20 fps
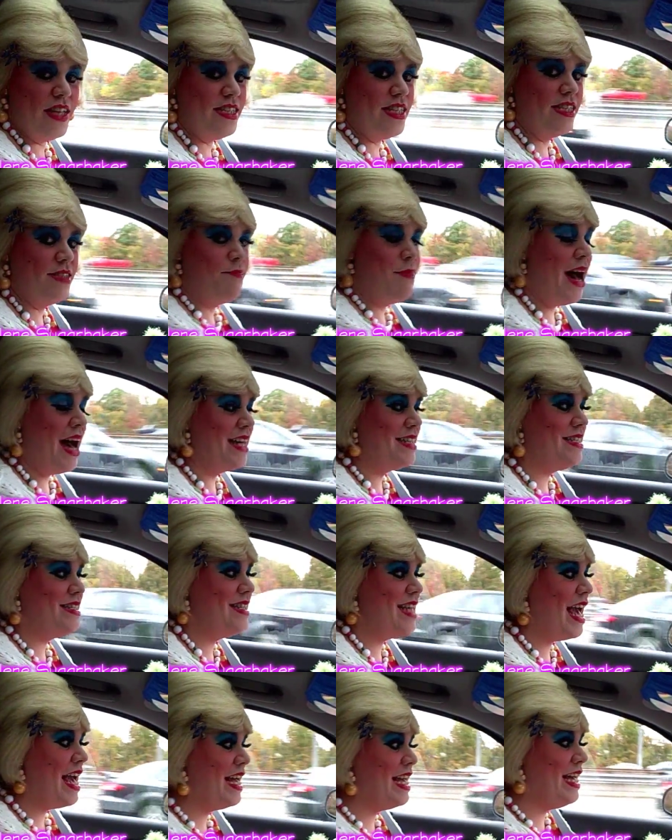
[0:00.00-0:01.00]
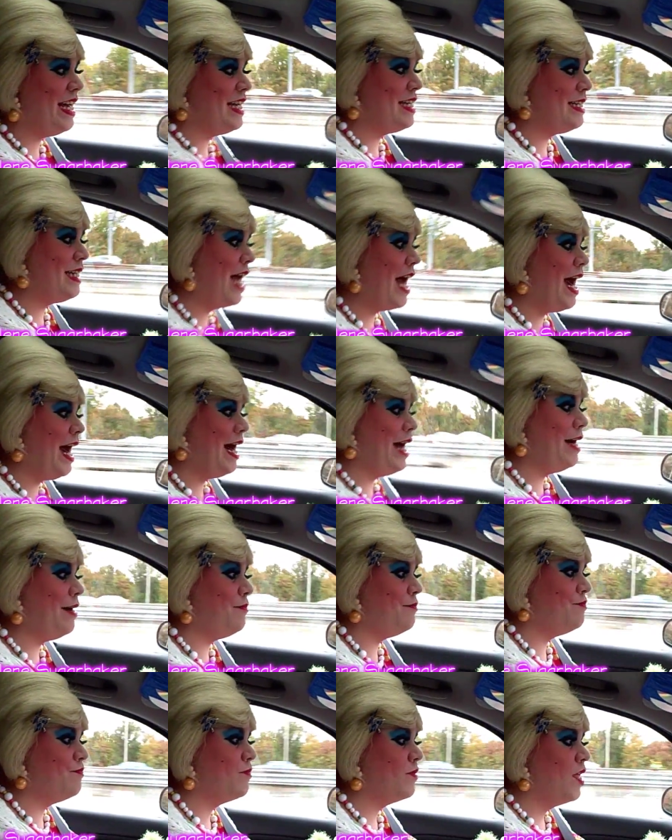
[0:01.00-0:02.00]
this is my second.
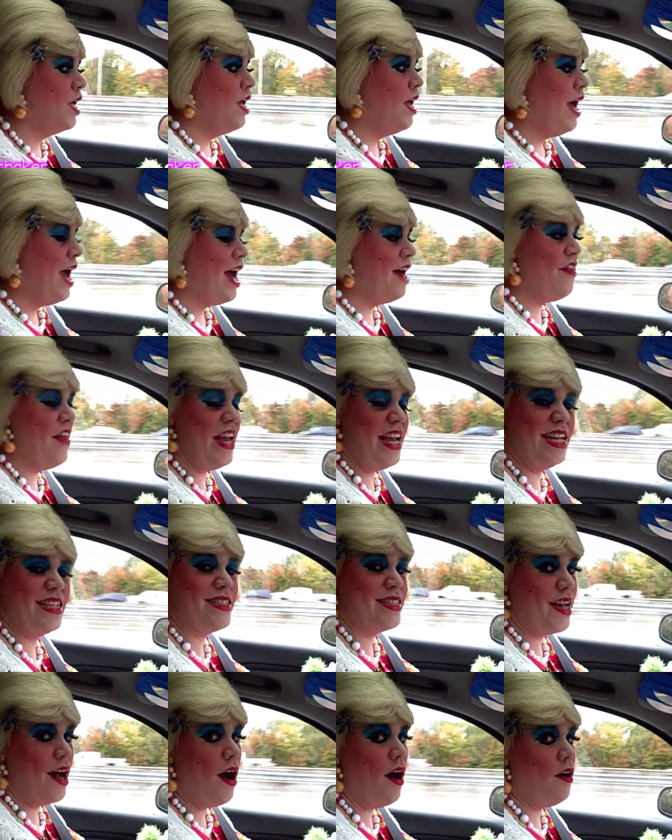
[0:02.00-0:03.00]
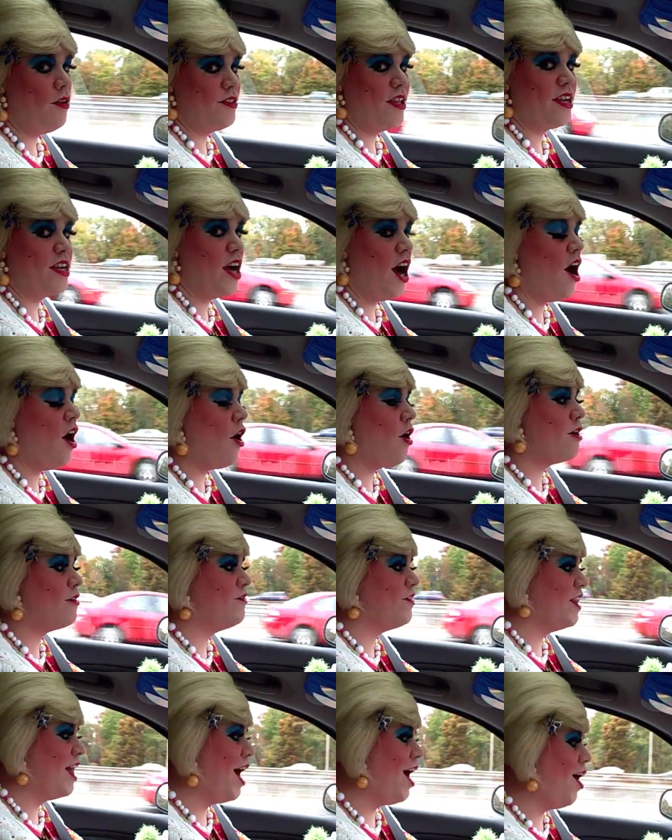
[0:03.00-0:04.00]
Um, I think it's called a
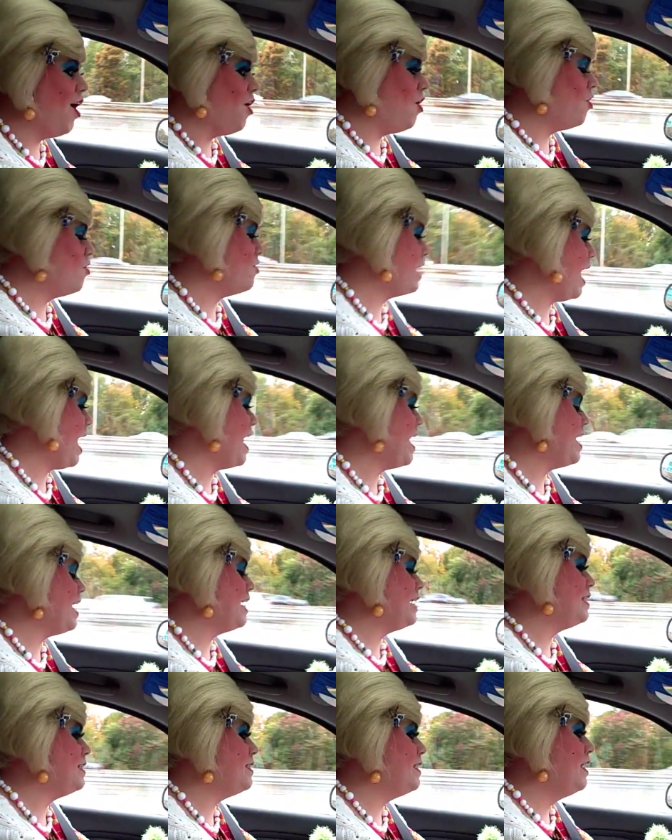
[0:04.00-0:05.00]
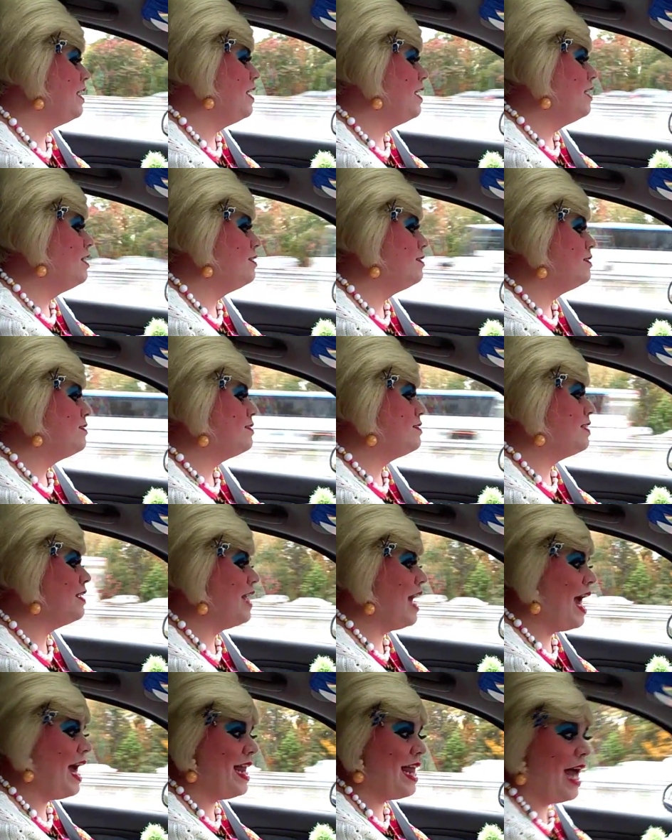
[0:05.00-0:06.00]
car vlog, and
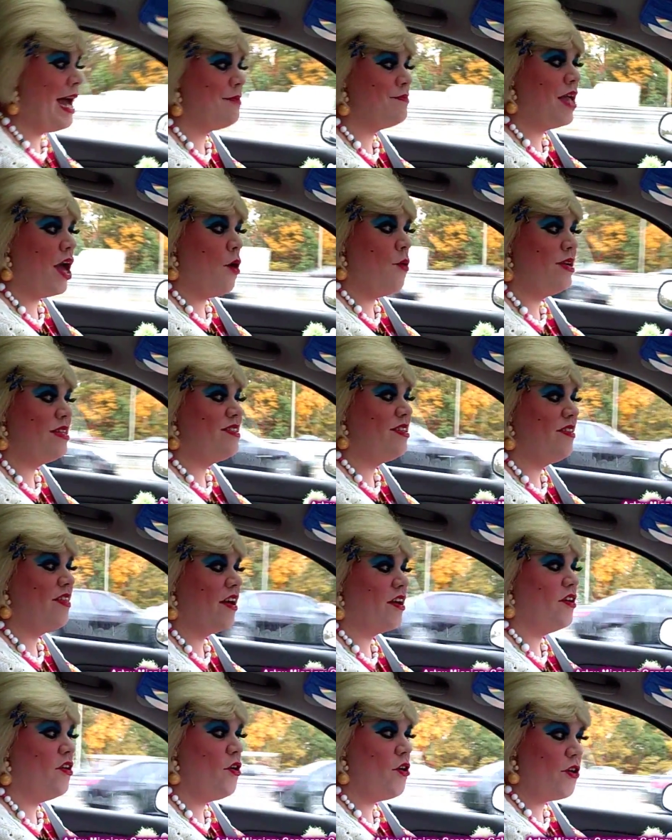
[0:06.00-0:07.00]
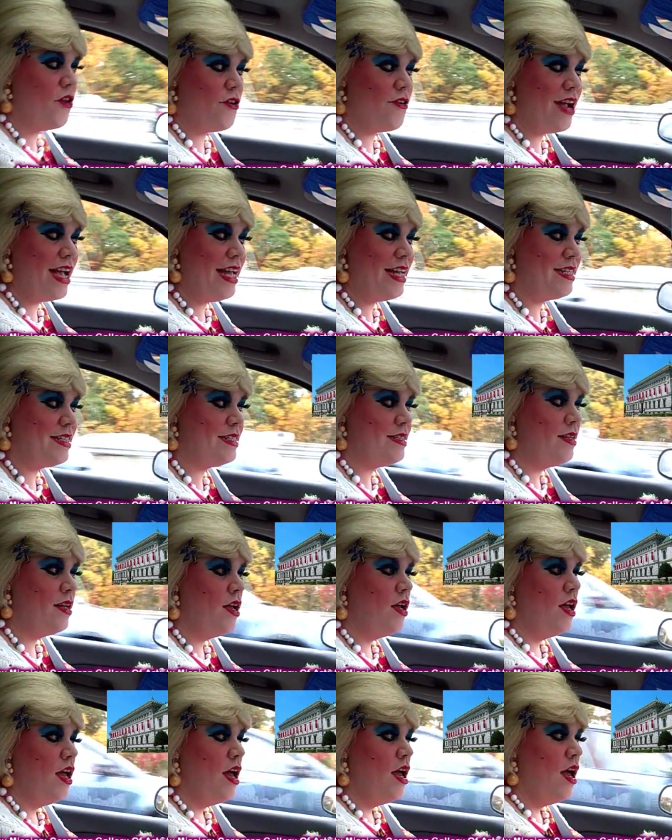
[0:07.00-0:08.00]
tonight I'm going to the Cooker Inn.
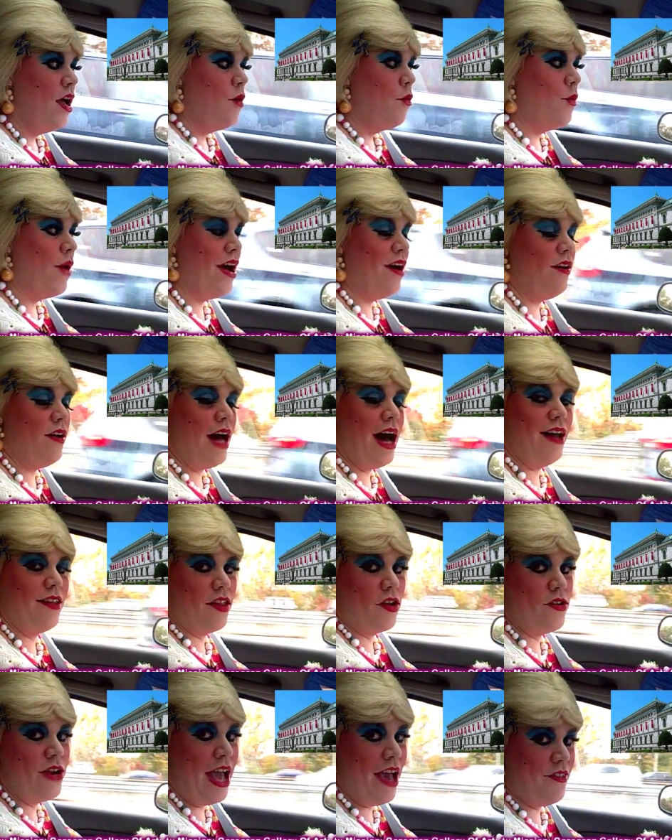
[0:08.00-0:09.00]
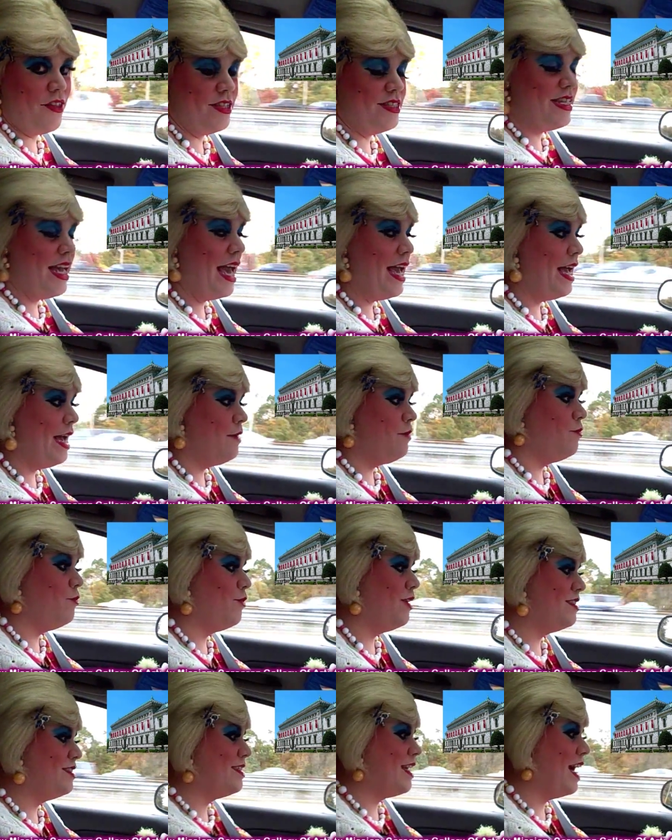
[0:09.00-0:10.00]
Well, I'll learn how to say it
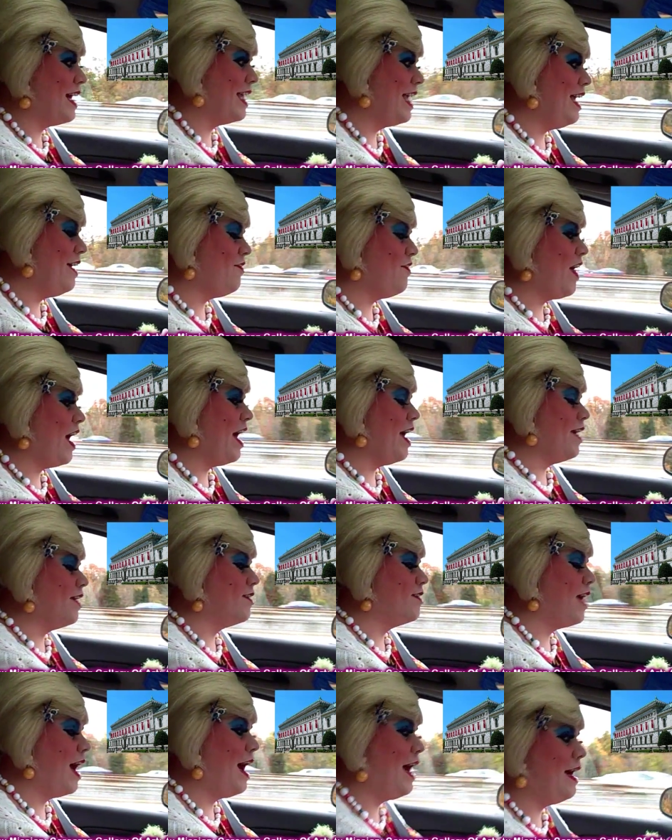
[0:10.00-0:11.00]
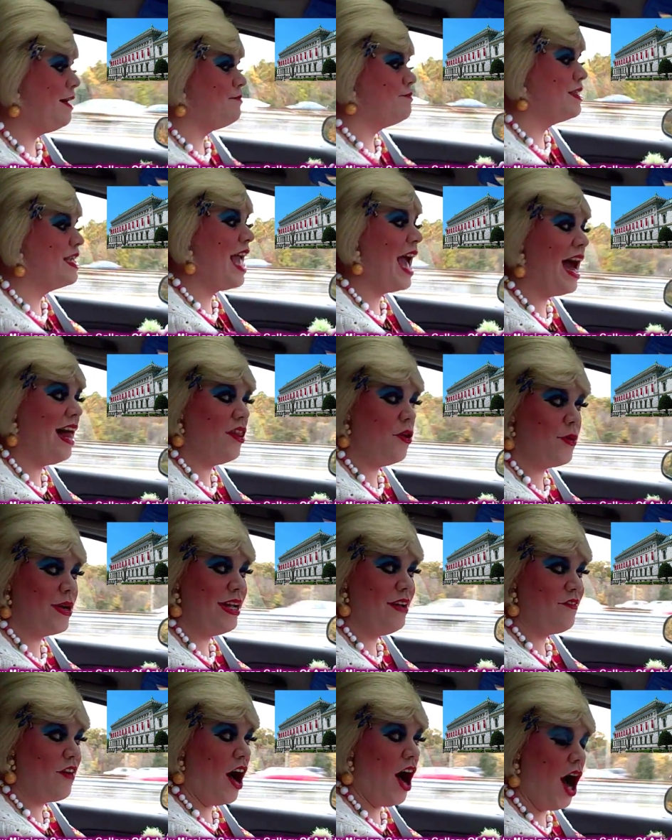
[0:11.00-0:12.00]
once I get there. Um,
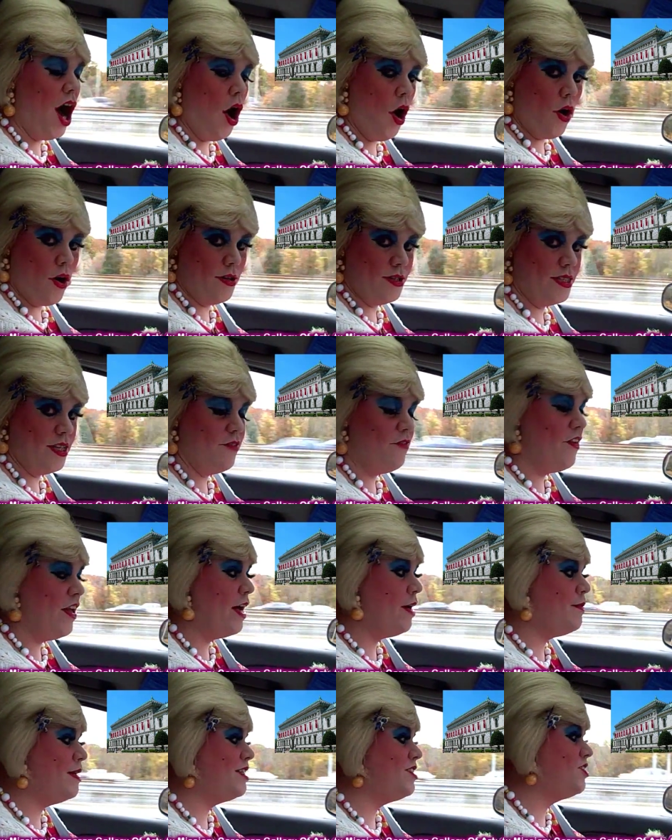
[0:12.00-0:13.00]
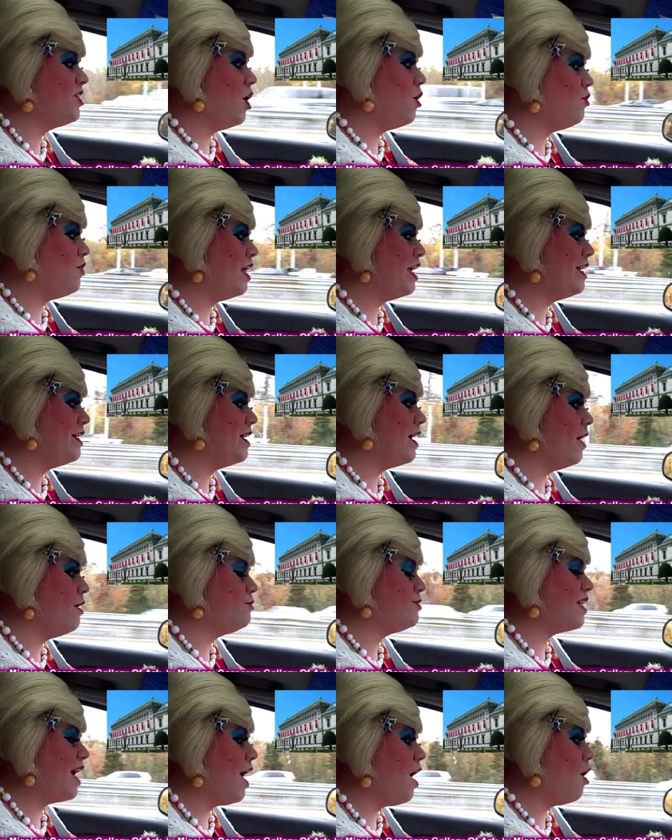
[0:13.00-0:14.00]
Gallery of Art to film a Jolene
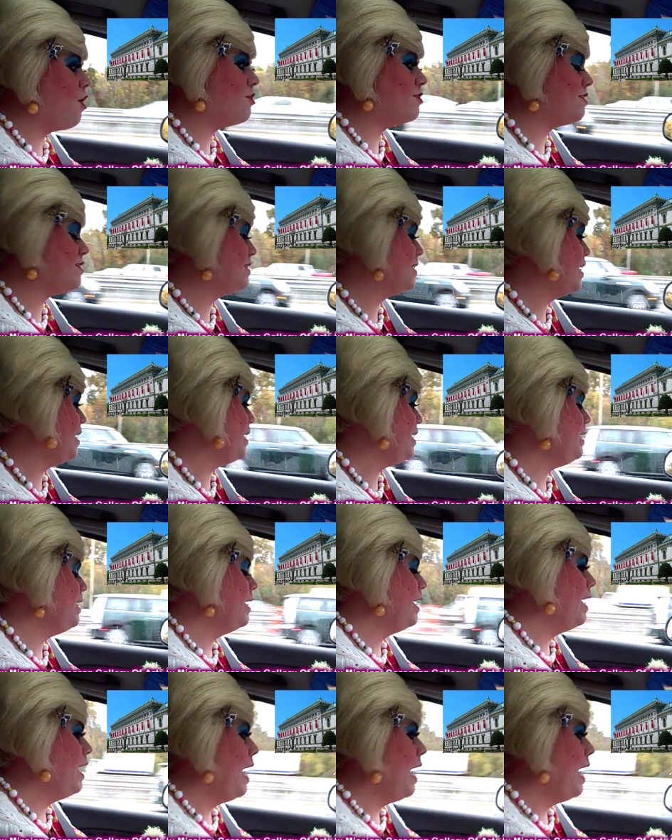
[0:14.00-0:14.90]
Goes Artsy,